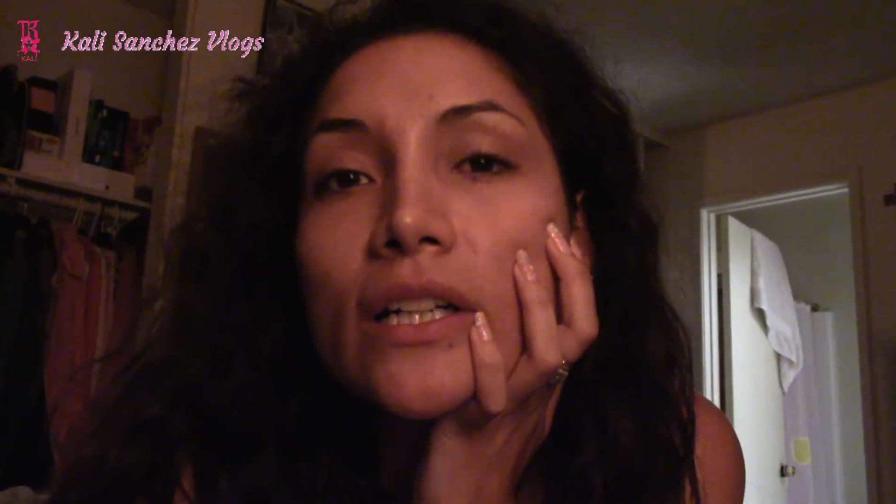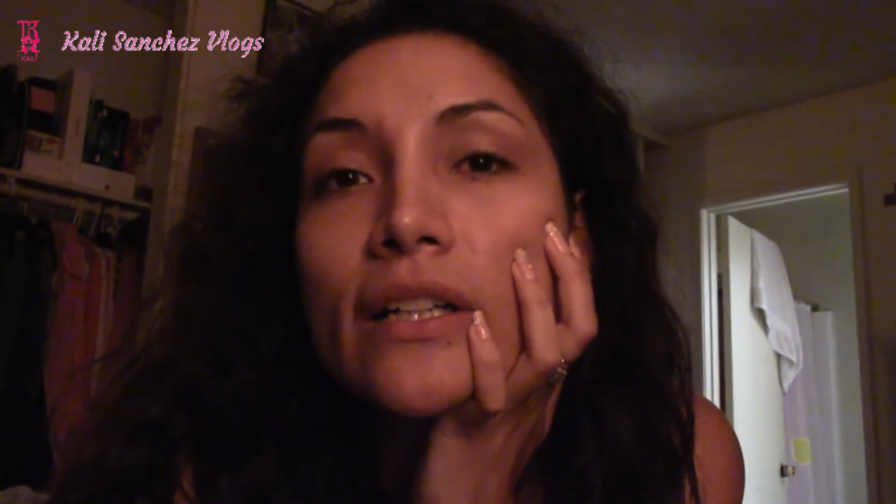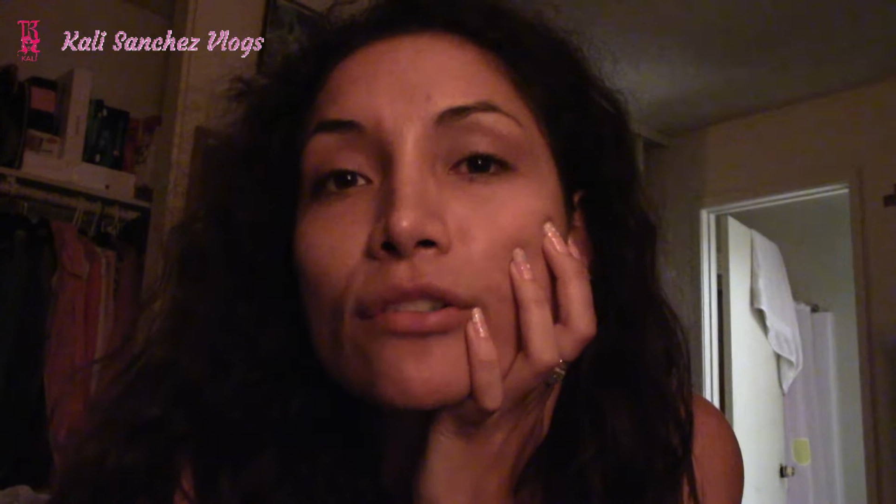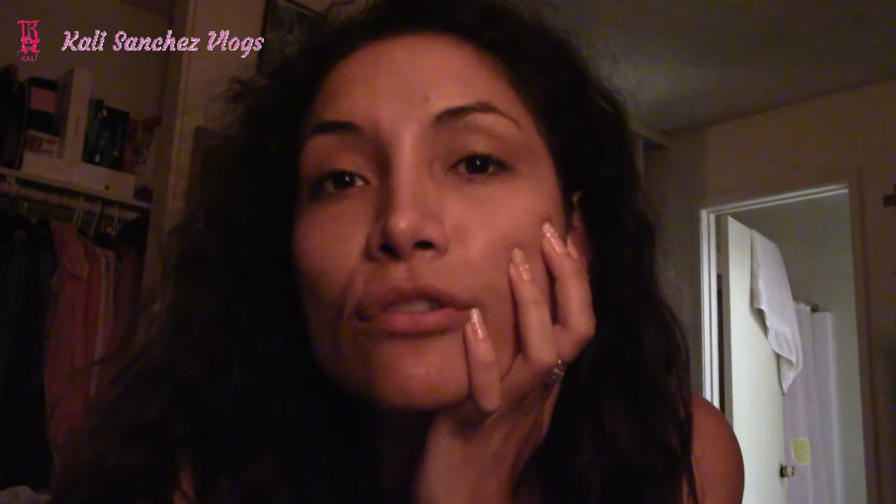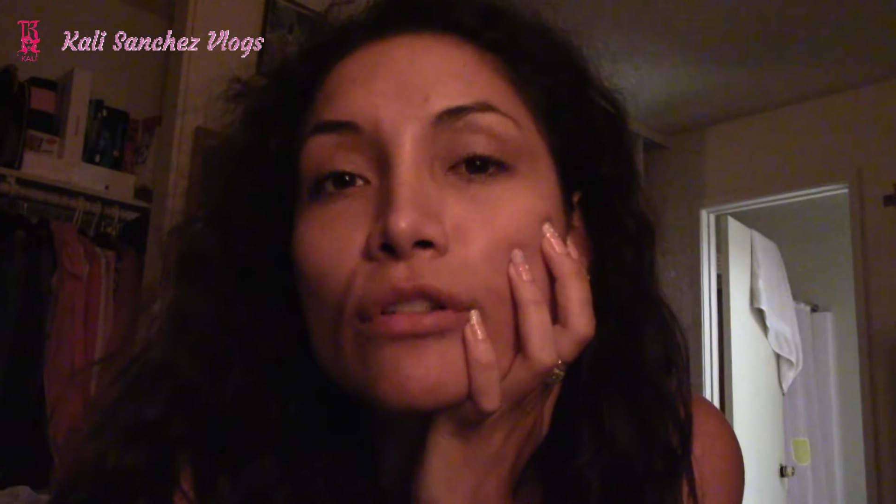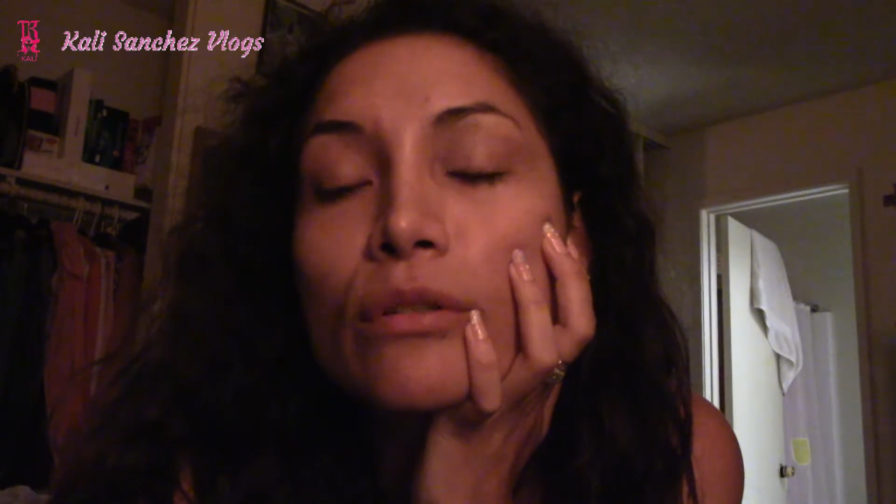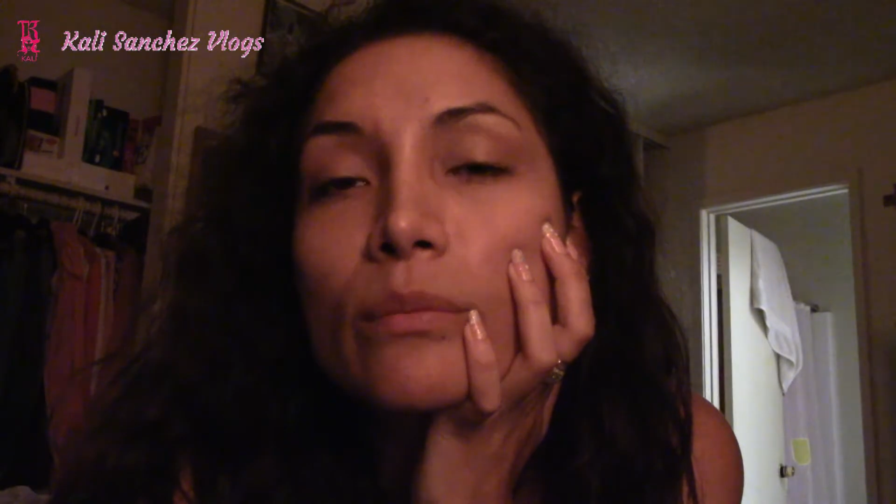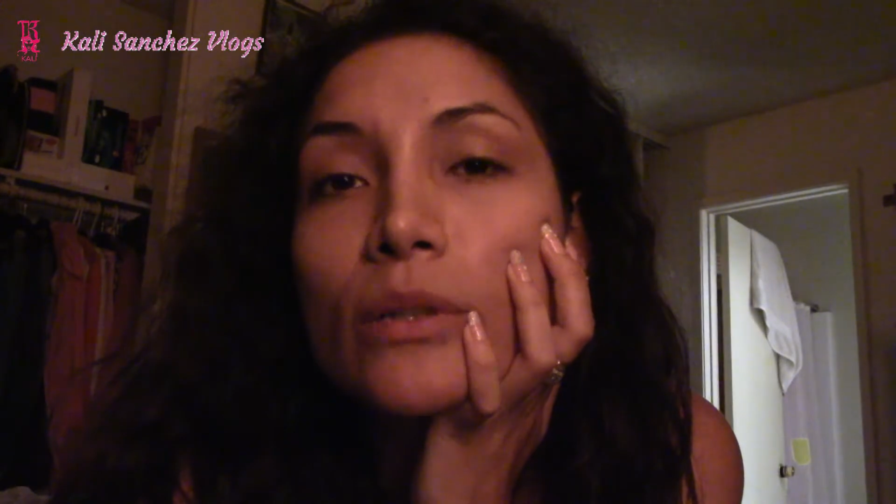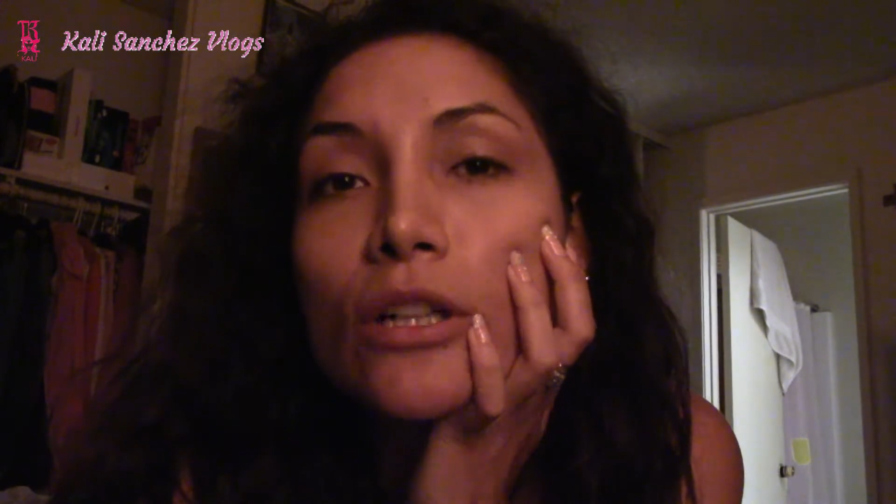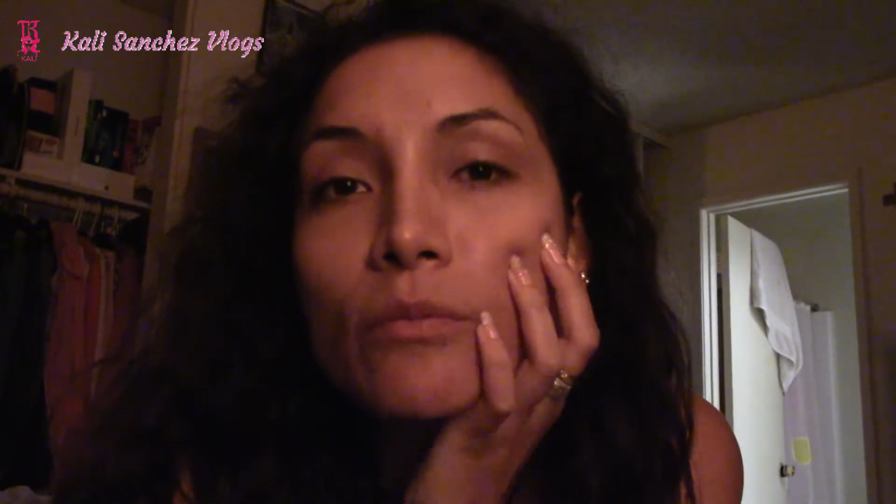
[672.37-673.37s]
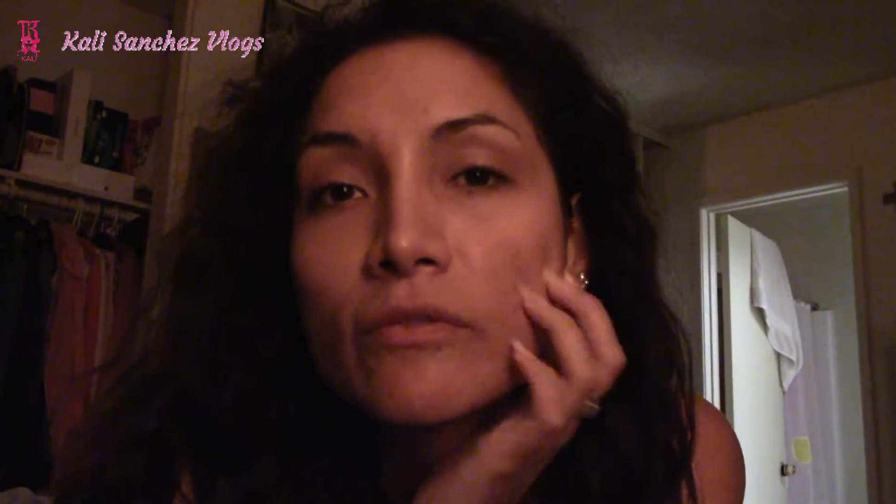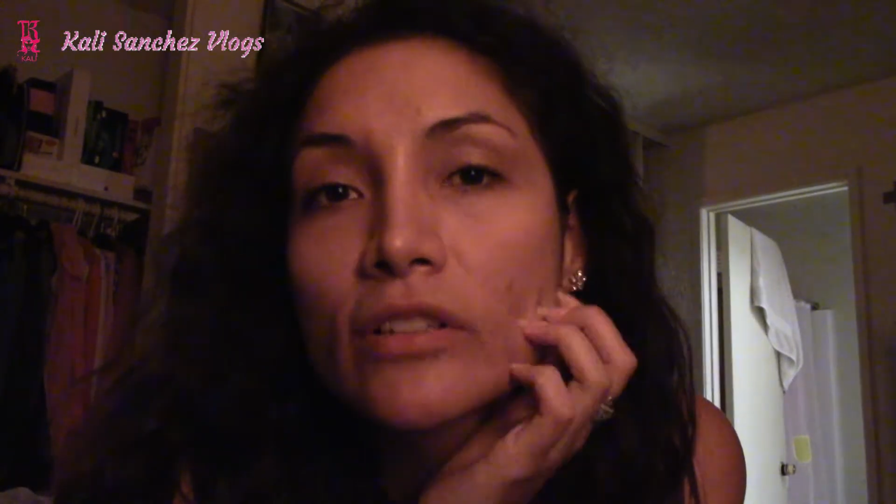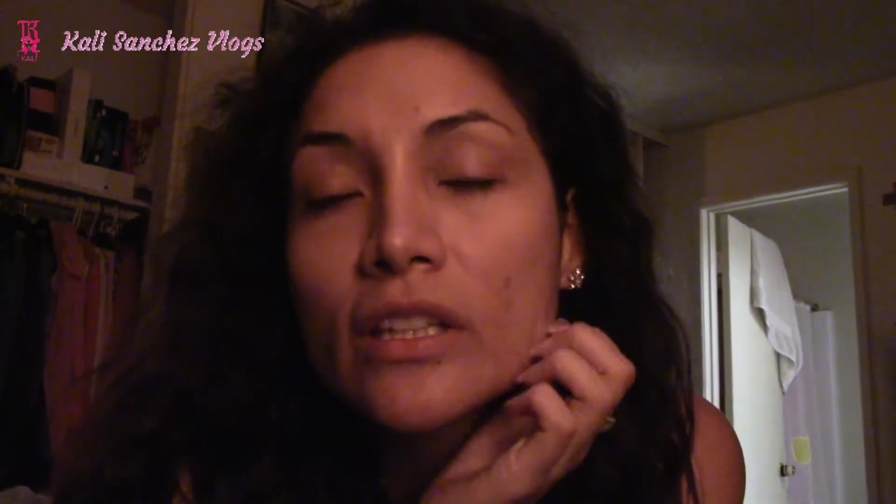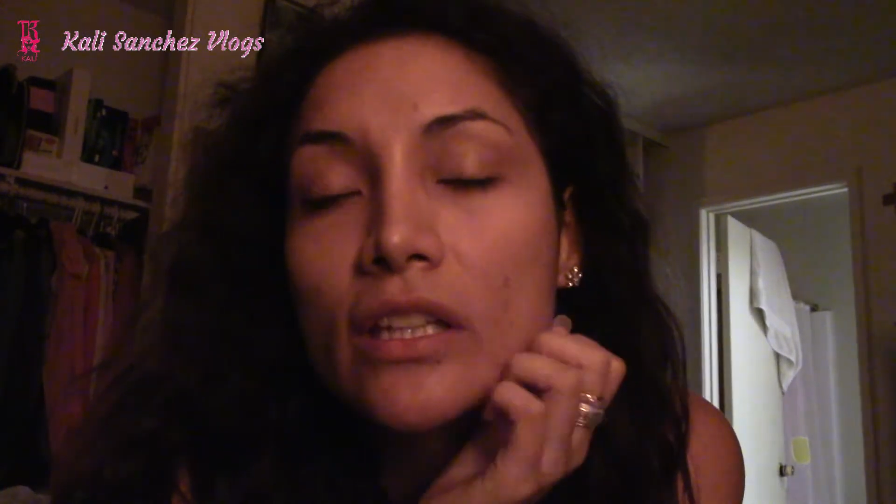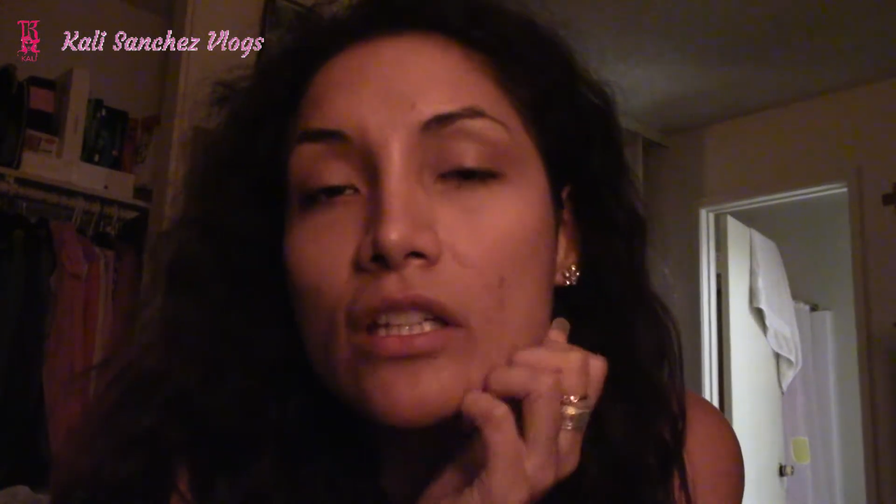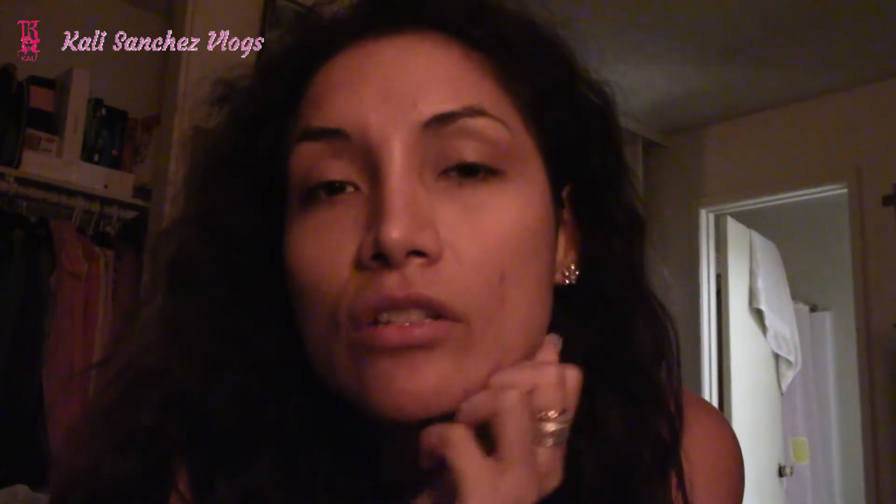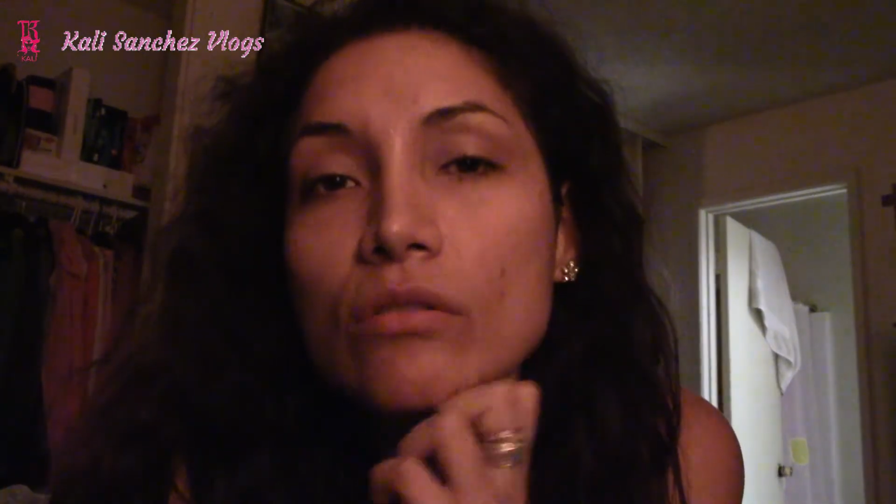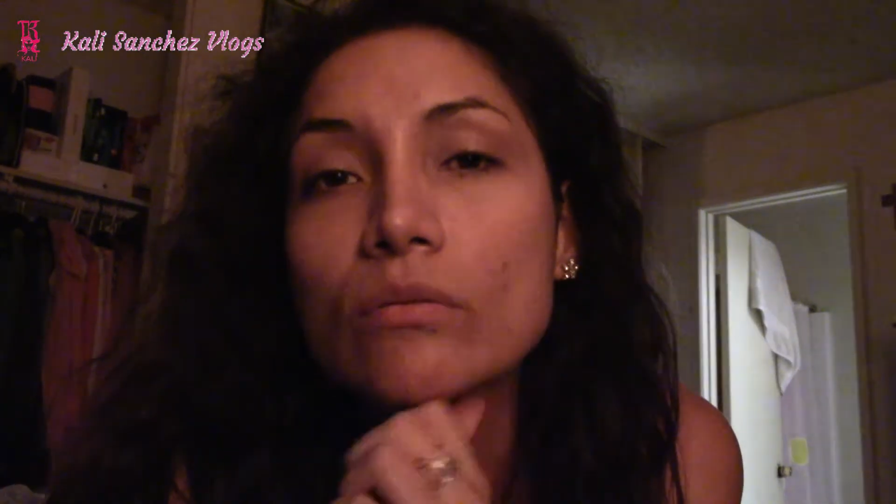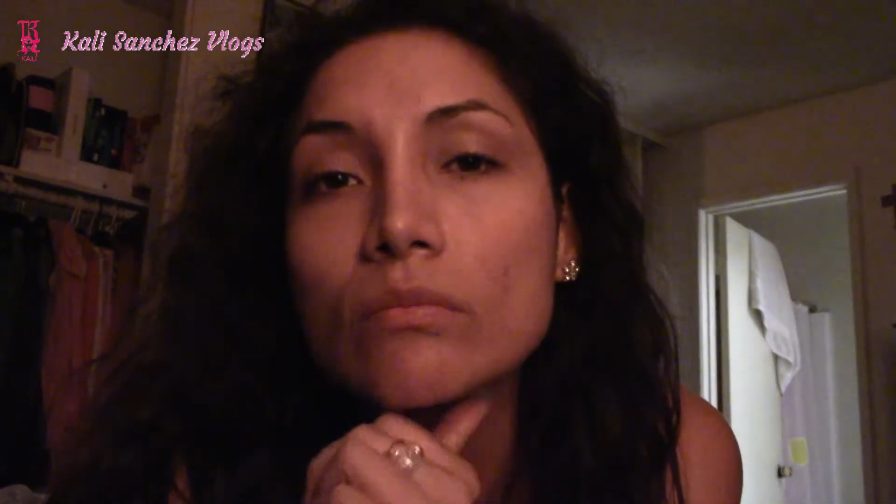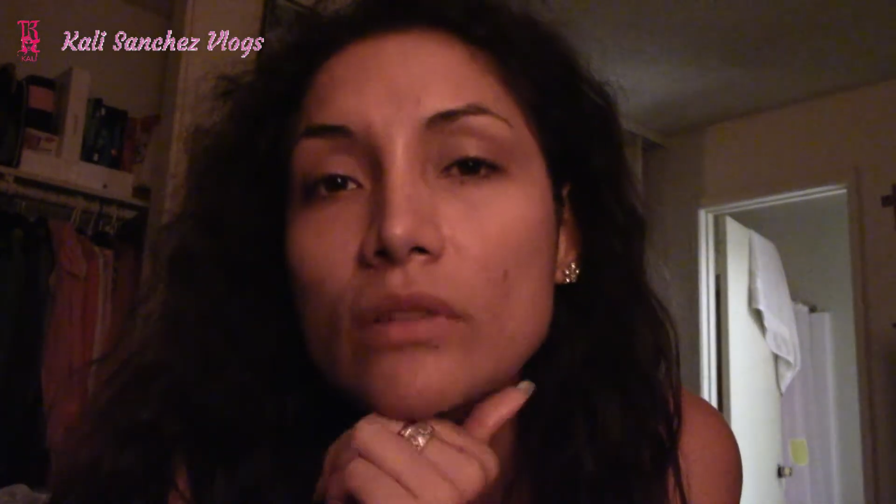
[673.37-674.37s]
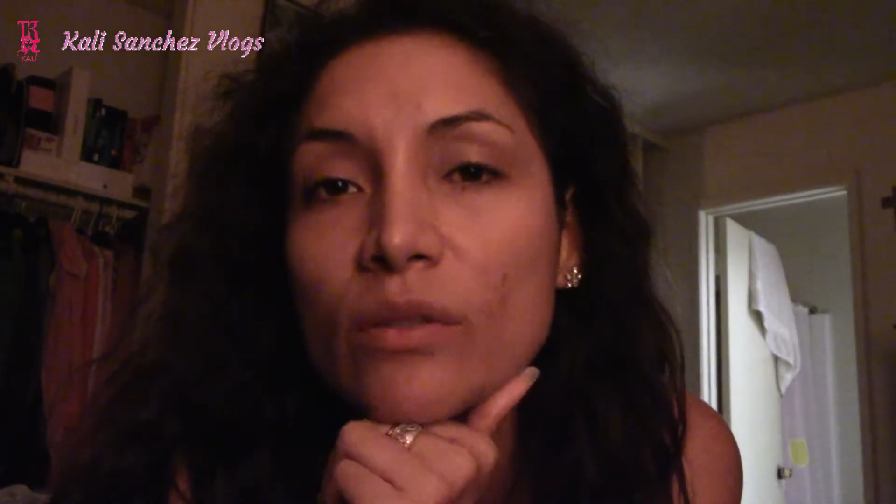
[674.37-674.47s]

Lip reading: I don't know, hopefully they do.